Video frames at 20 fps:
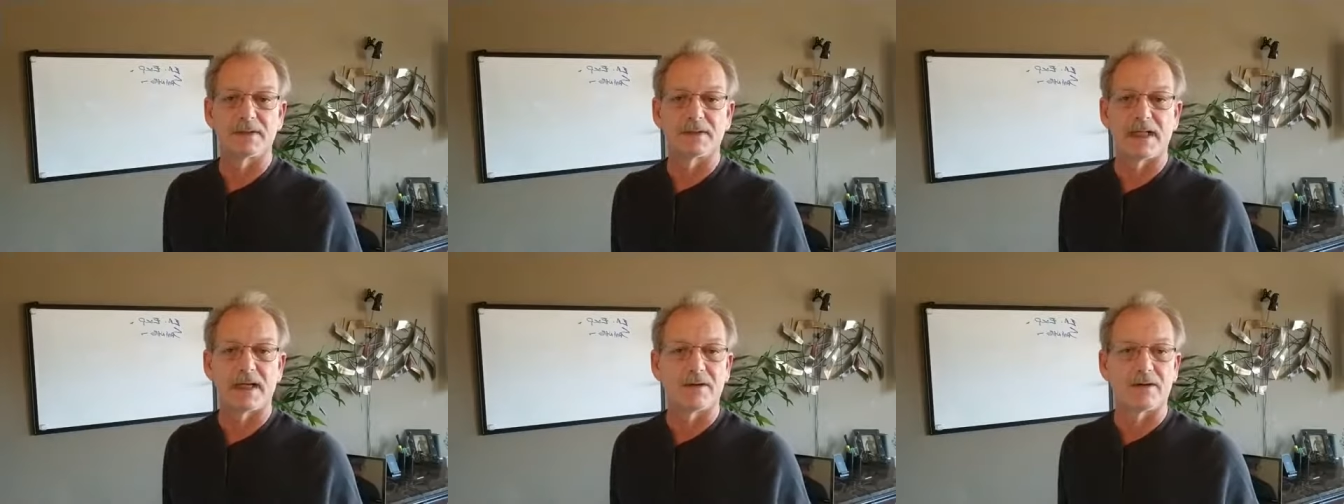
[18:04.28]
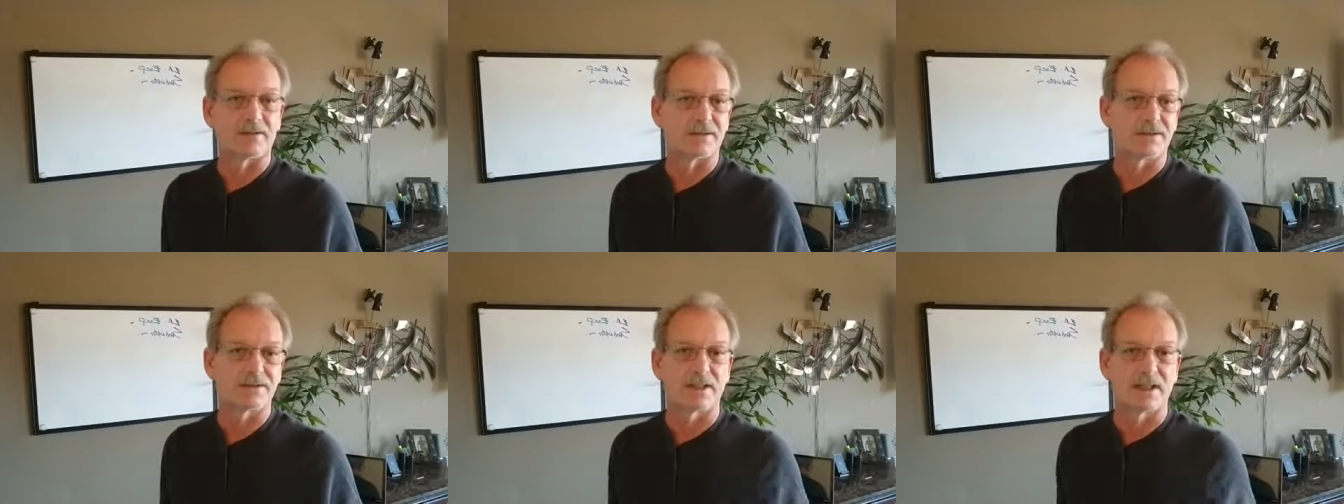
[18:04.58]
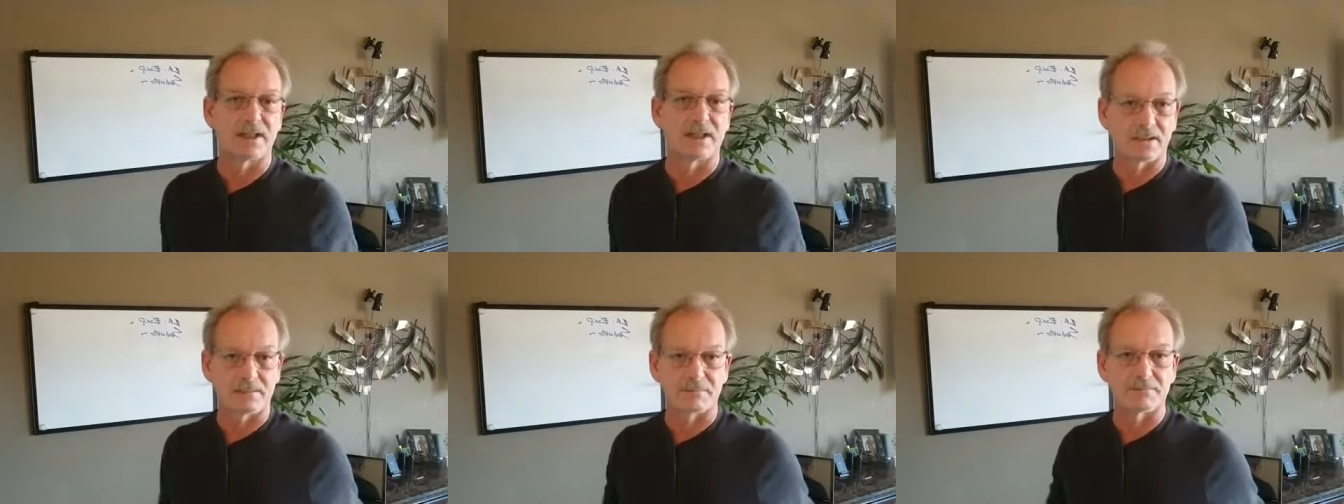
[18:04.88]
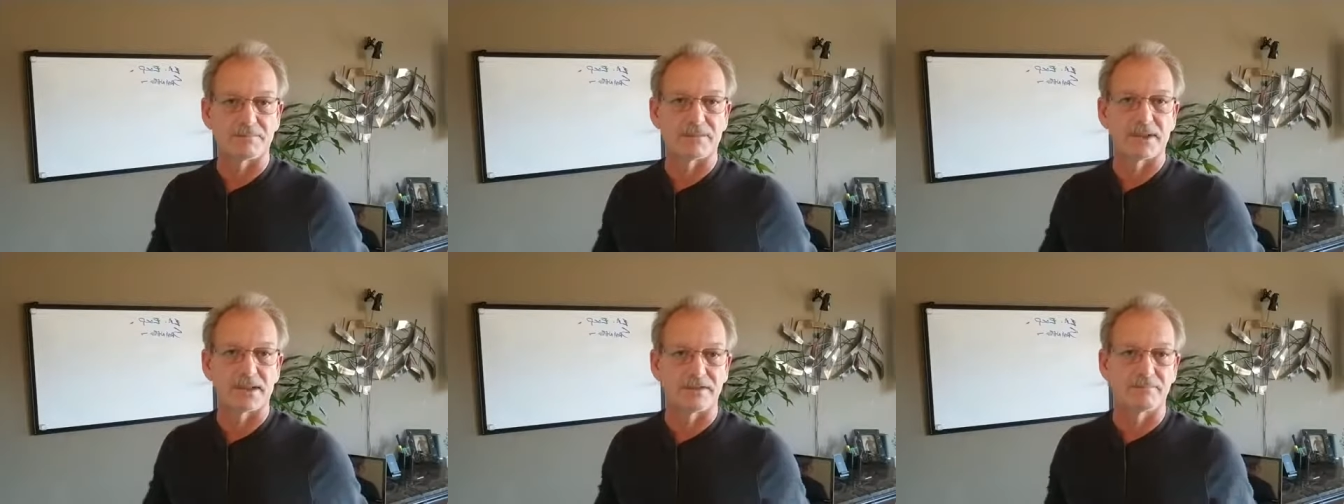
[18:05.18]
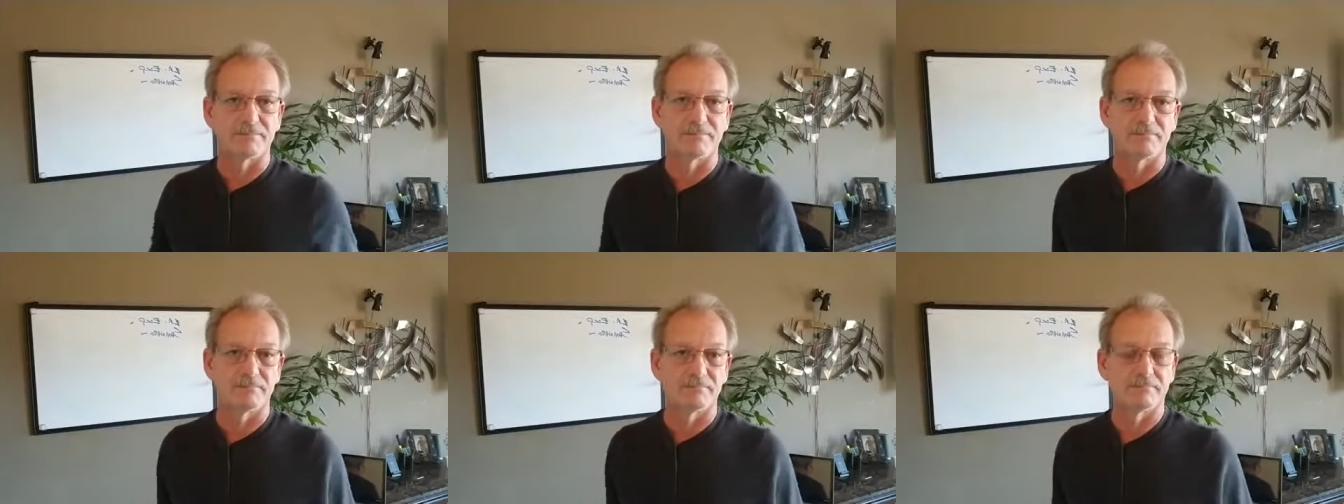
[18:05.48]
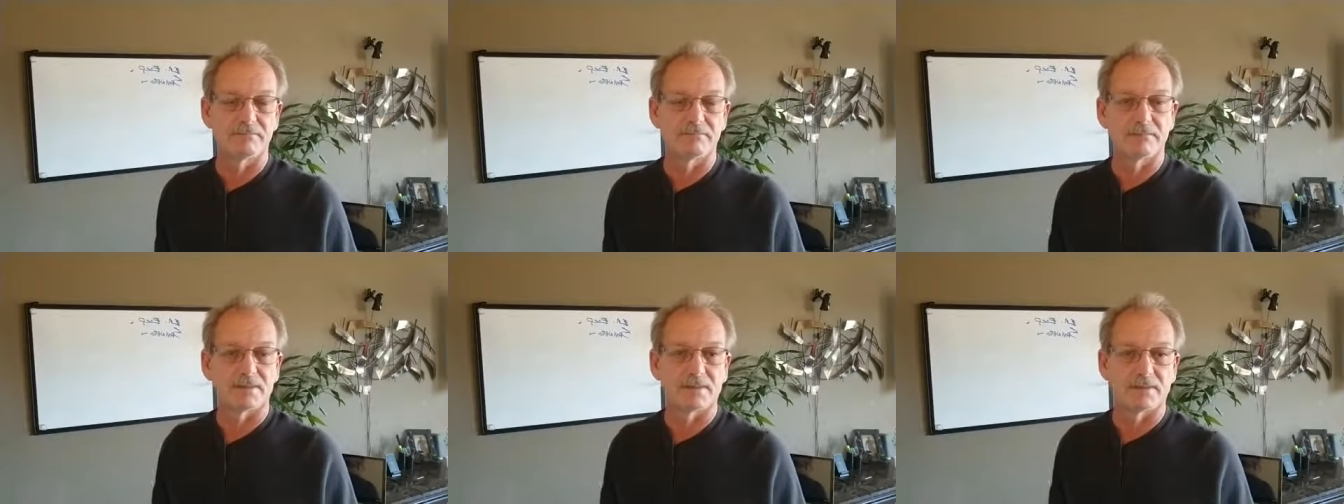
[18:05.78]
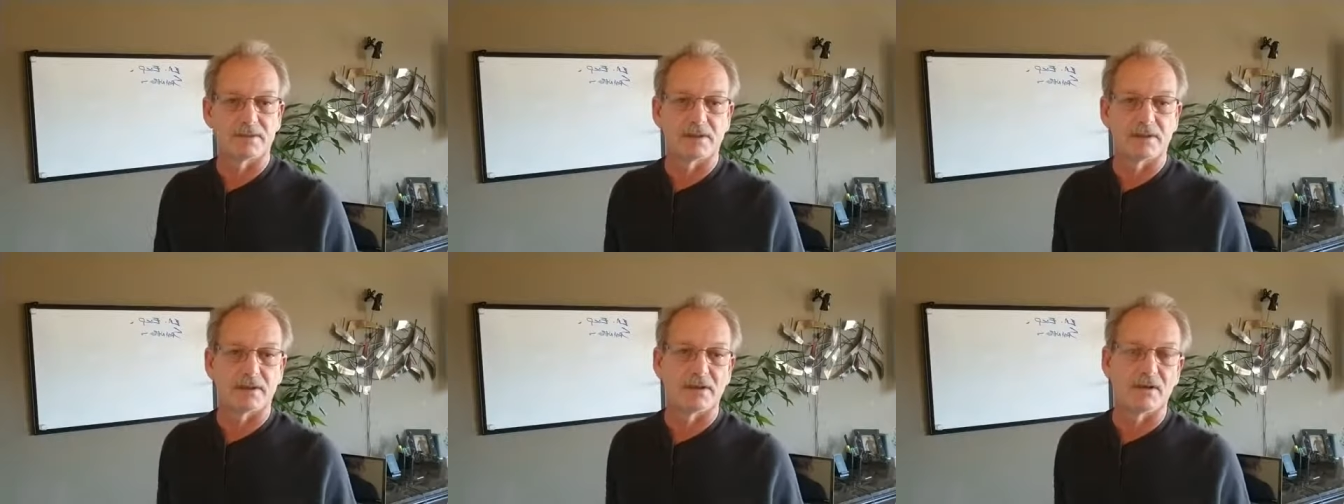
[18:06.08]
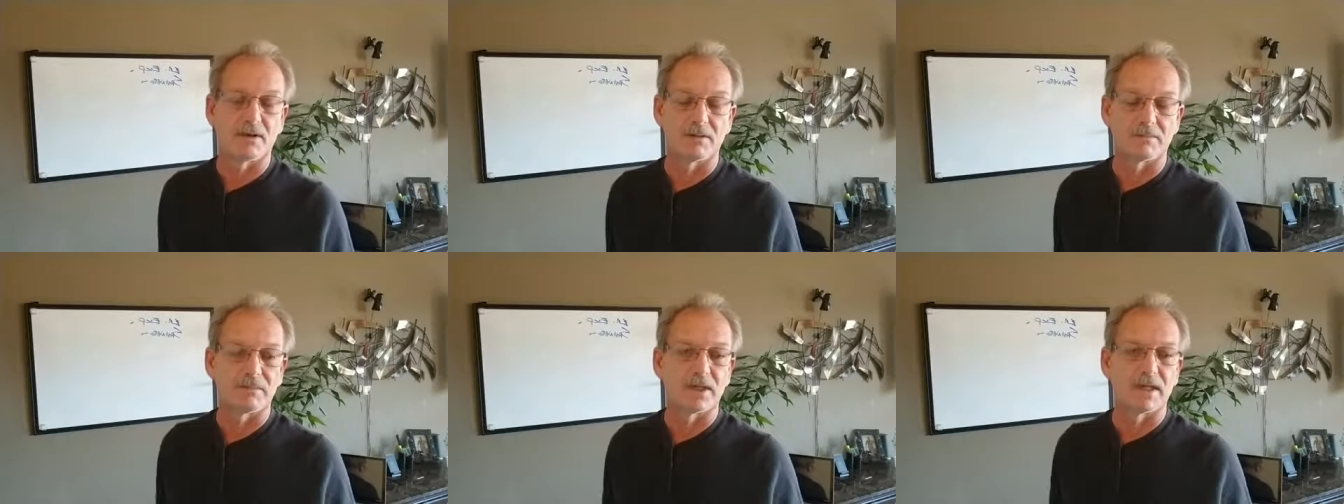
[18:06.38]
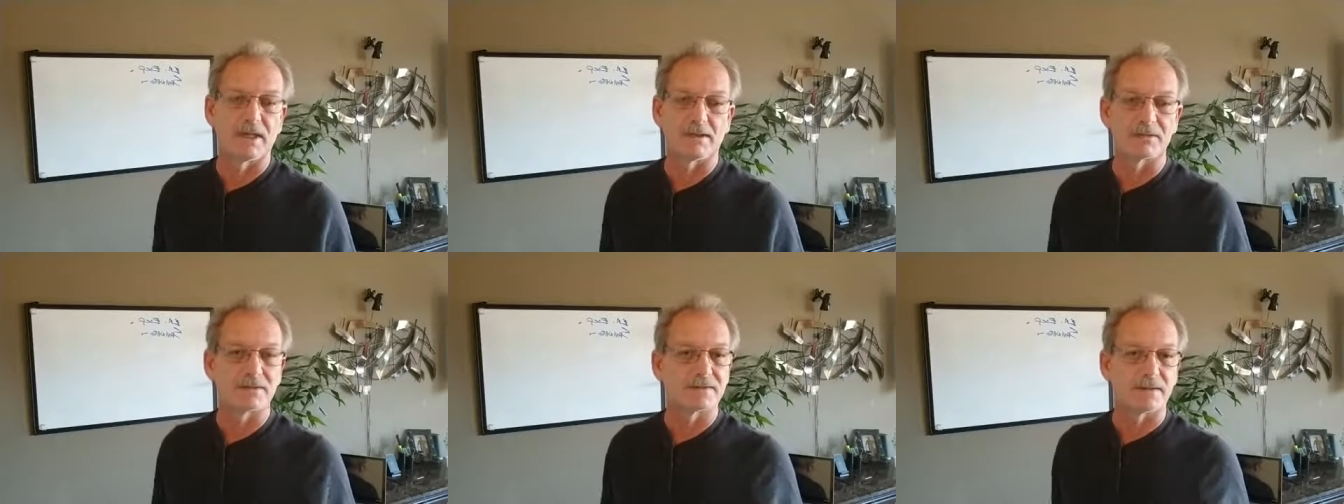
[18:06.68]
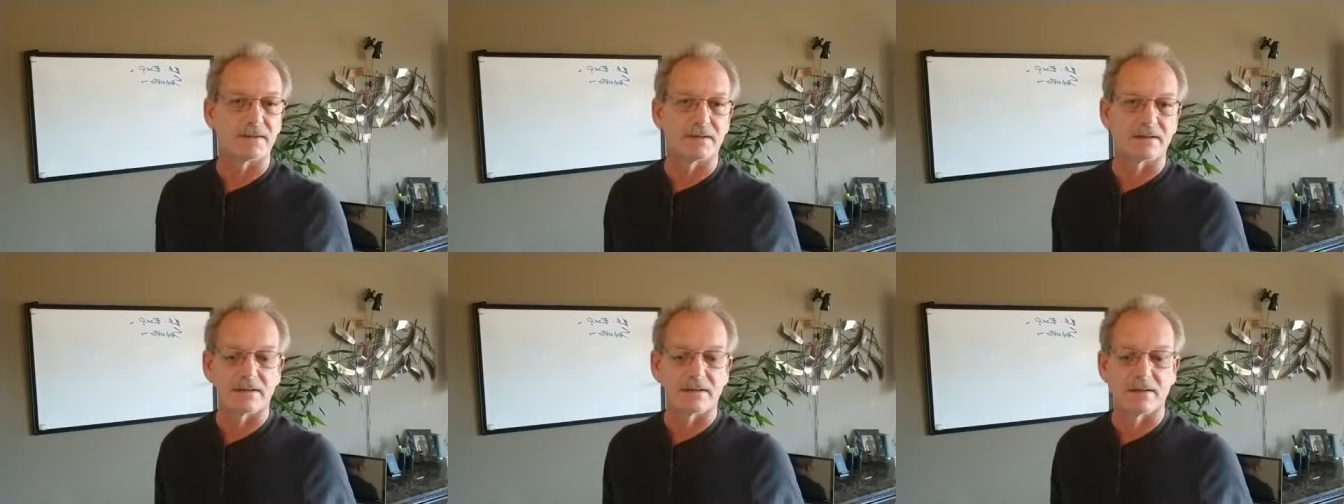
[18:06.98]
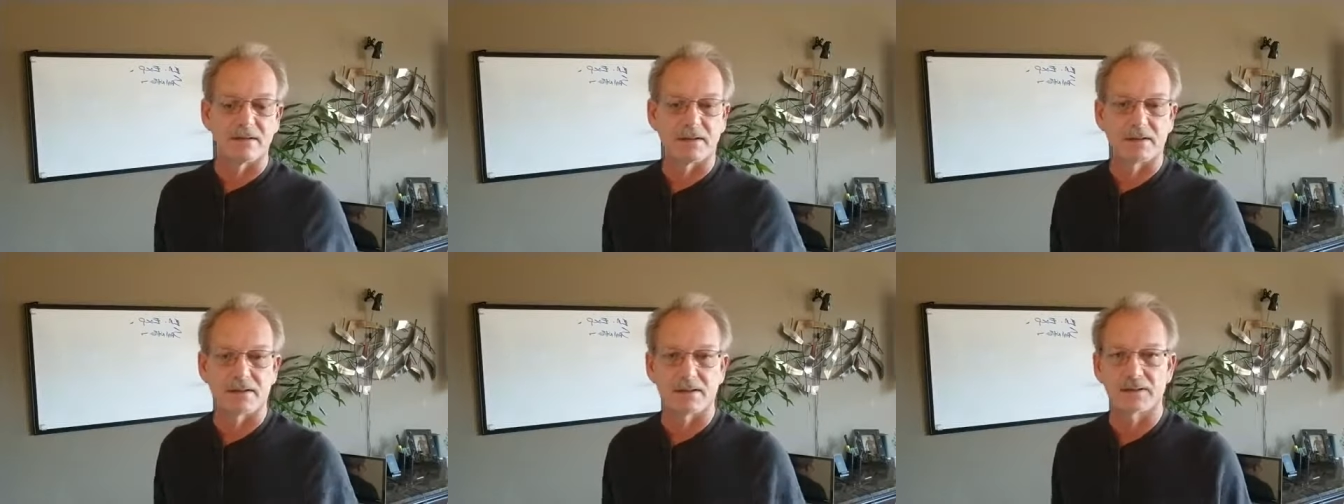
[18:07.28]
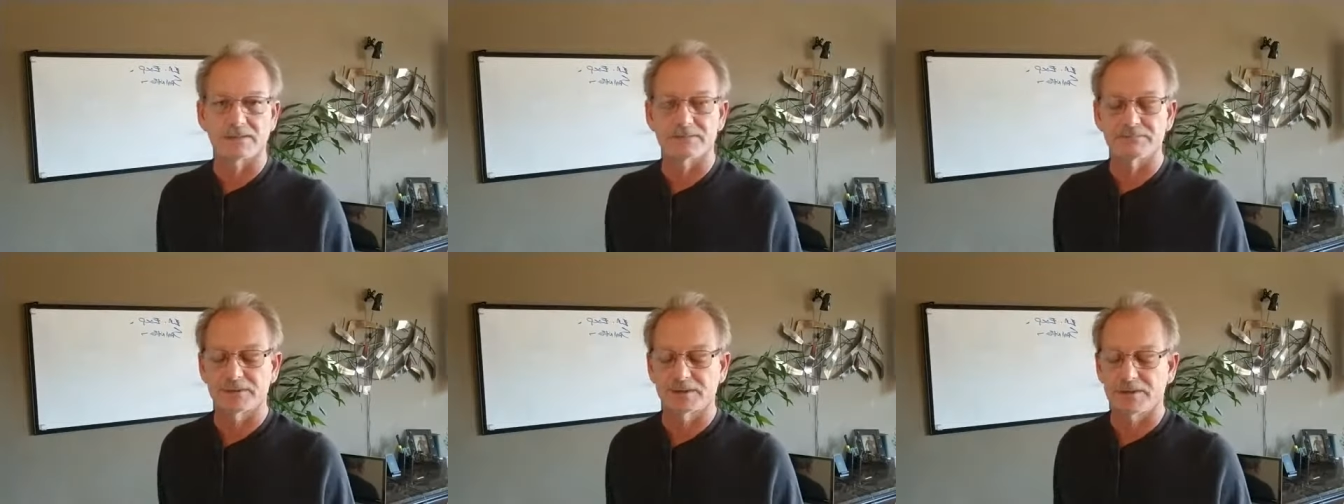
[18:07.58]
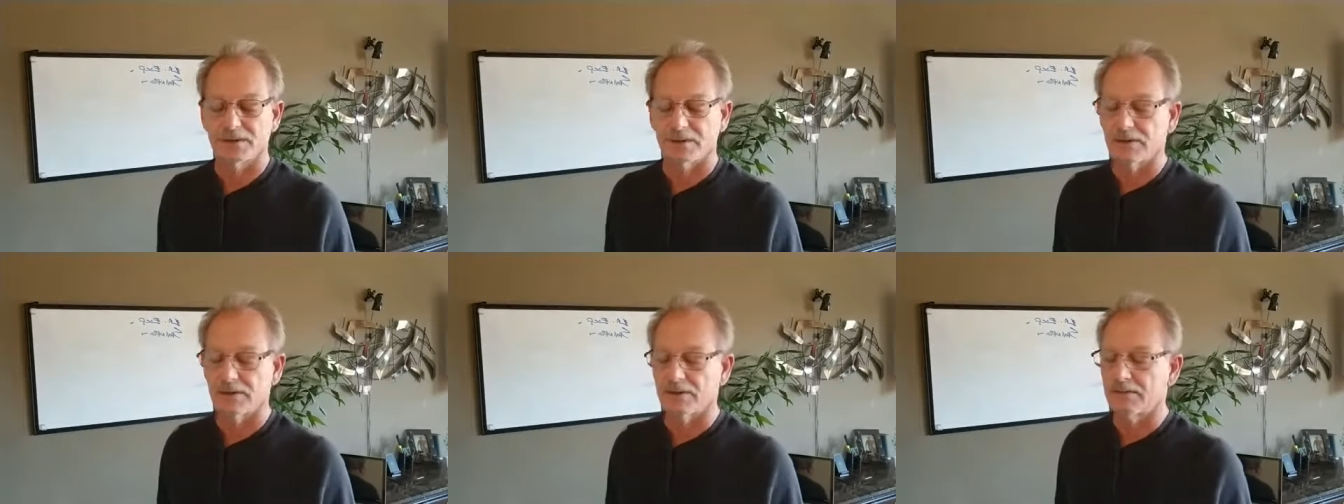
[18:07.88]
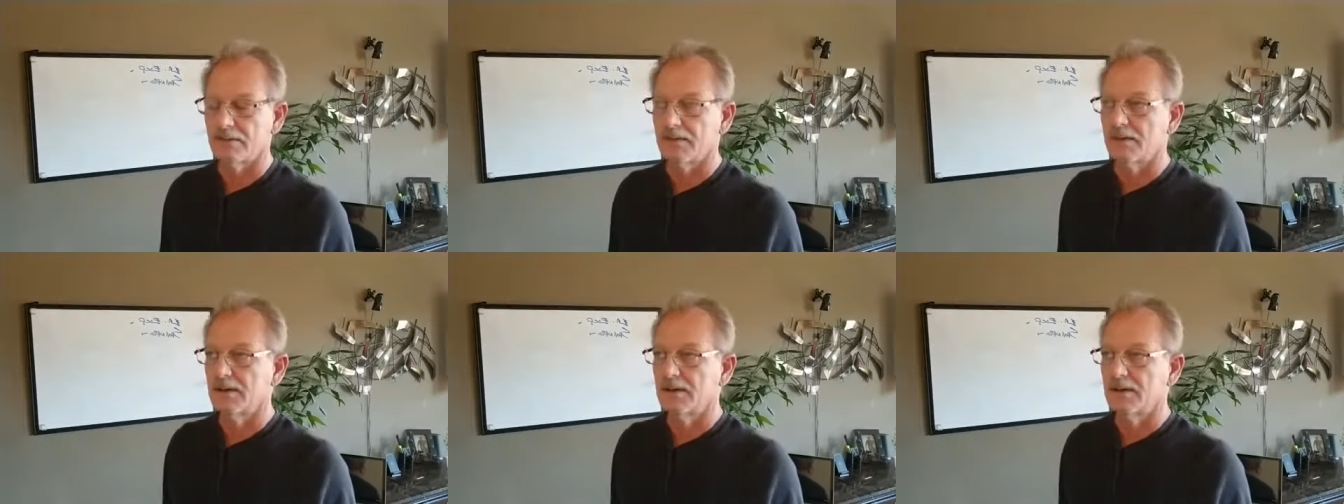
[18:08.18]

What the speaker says: out a check and paid the loan balance on a car. So,